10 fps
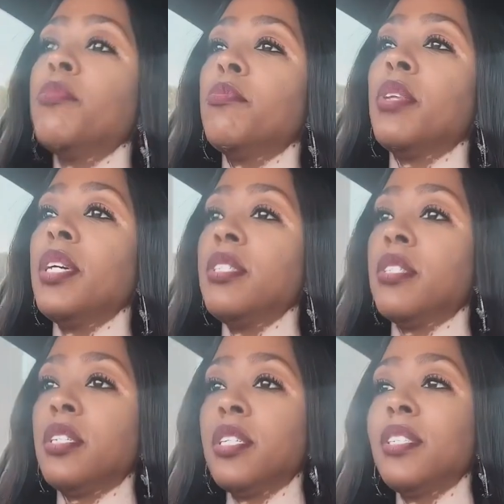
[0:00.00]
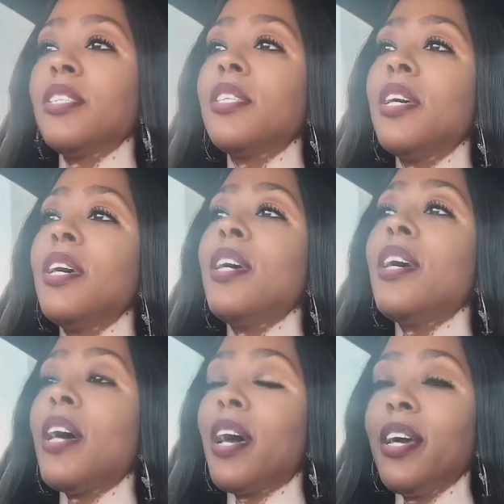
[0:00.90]
blessed Jesus,
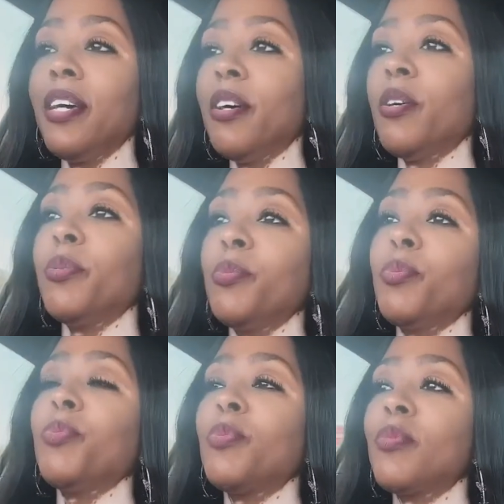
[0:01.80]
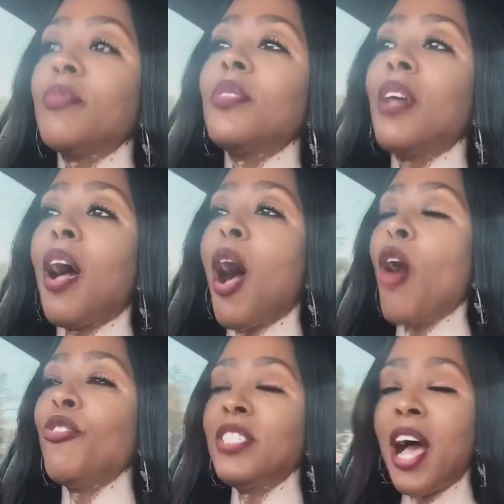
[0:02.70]
I
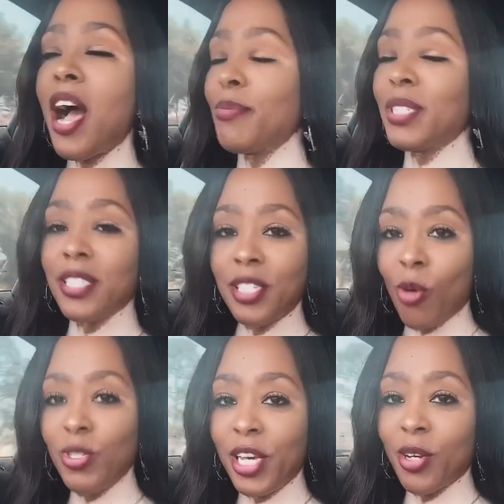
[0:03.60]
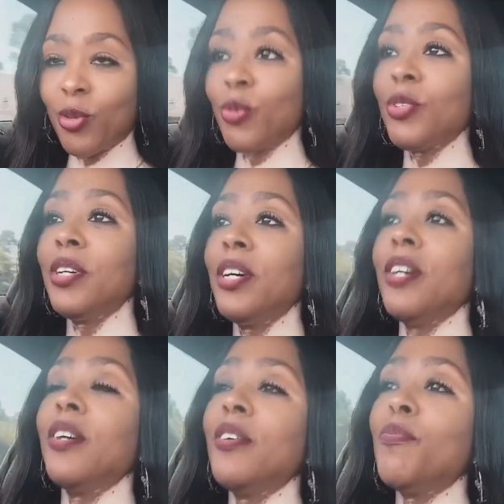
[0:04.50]
oftentimes get so
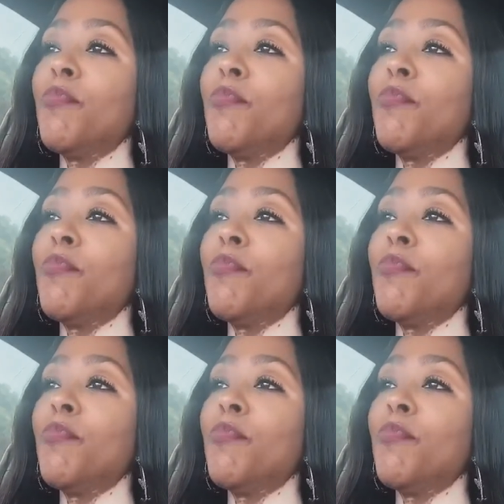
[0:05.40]
tickled